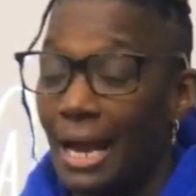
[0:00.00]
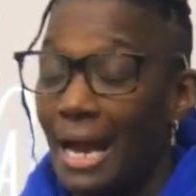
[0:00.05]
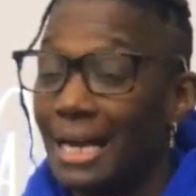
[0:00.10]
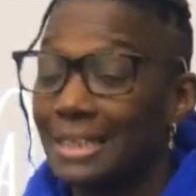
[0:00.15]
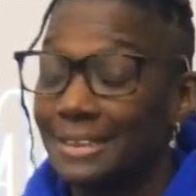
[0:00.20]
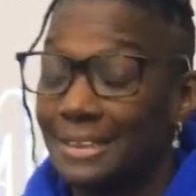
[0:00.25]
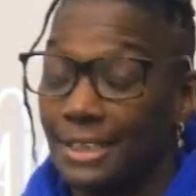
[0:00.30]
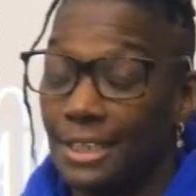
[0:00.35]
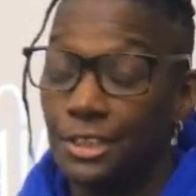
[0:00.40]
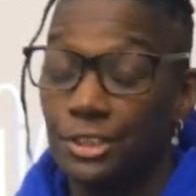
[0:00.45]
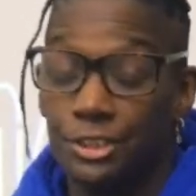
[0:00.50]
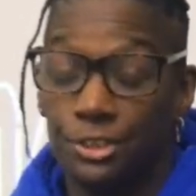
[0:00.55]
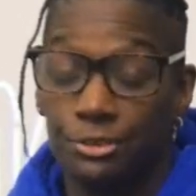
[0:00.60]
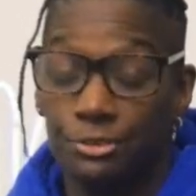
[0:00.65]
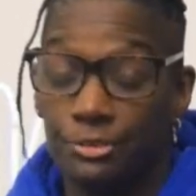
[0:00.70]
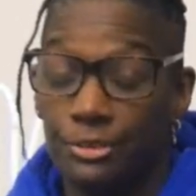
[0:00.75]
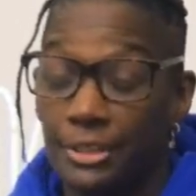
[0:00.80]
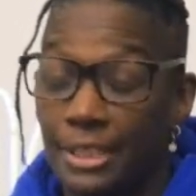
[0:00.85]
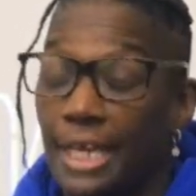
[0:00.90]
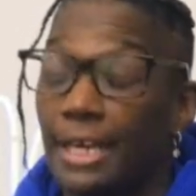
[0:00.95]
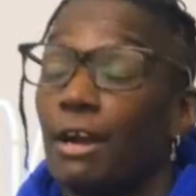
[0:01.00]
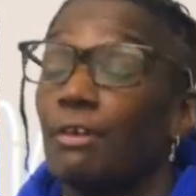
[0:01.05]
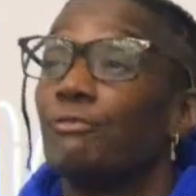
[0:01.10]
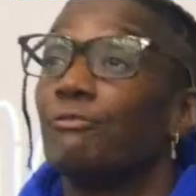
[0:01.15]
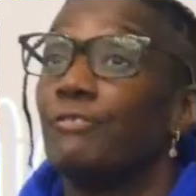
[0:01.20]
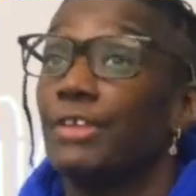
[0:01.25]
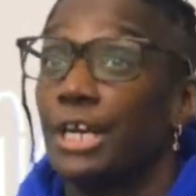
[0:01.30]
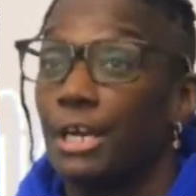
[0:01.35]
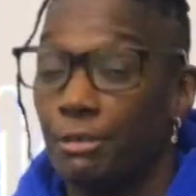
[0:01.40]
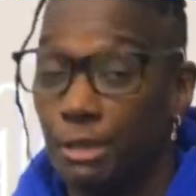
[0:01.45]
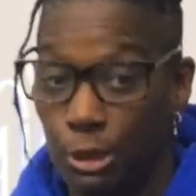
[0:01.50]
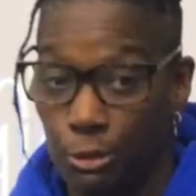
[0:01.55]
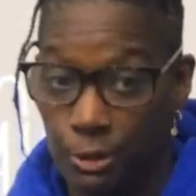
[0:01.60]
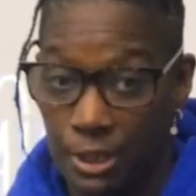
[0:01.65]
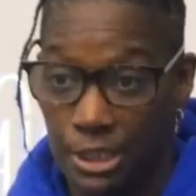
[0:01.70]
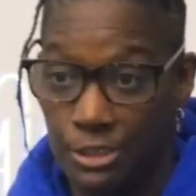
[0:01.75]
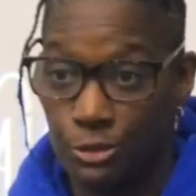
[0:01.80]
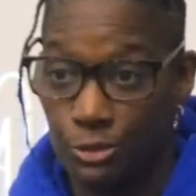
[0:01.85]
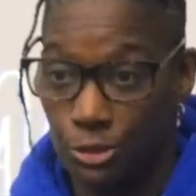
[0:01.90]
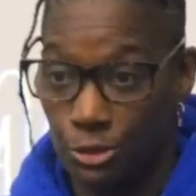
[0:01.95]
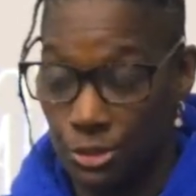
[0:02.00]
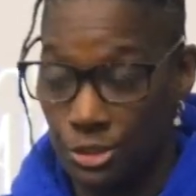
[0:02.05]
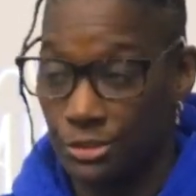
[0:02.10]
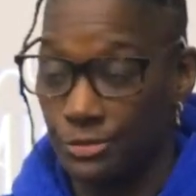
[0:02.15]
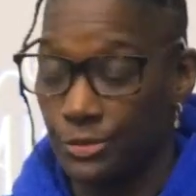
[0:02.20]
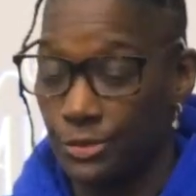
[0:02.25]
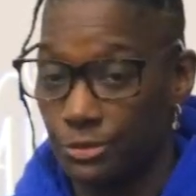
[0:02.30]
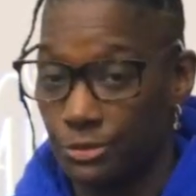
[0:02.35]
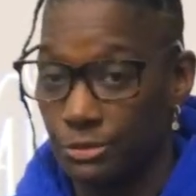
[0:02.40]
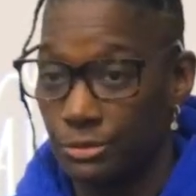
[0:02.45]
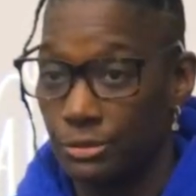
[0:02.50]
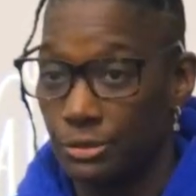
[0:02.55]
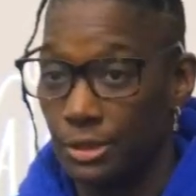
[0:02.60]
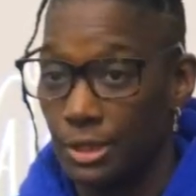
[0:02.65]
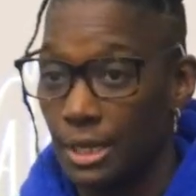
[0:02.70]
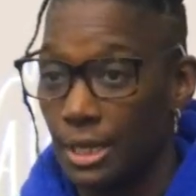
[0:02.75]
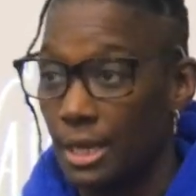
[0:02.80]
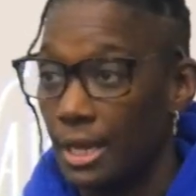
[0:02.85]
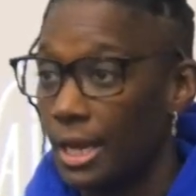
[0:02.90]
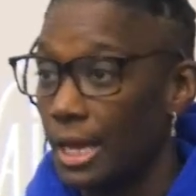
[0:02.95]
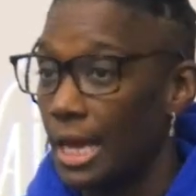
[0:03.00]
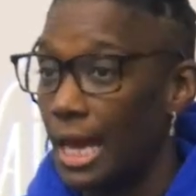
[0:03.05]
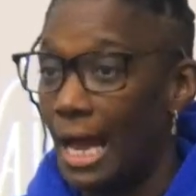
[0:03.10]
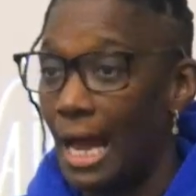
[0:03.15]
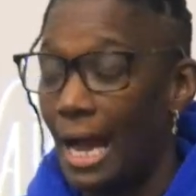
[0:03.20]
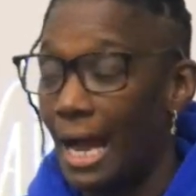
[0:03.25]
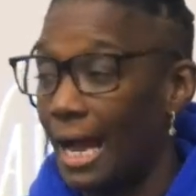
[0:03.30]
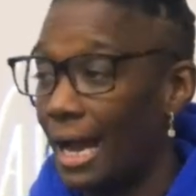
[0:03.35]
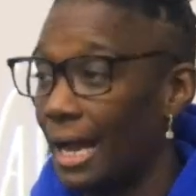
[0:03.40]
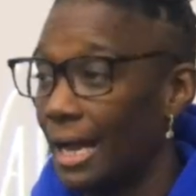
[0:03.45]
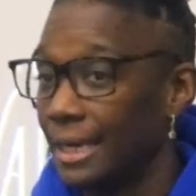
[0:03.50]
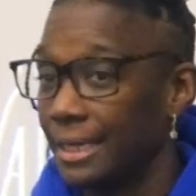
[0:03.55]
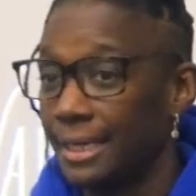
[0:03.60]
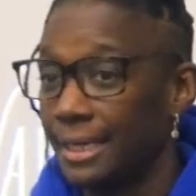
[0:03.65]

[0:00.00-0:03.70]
I tell you, they are very resourceful. I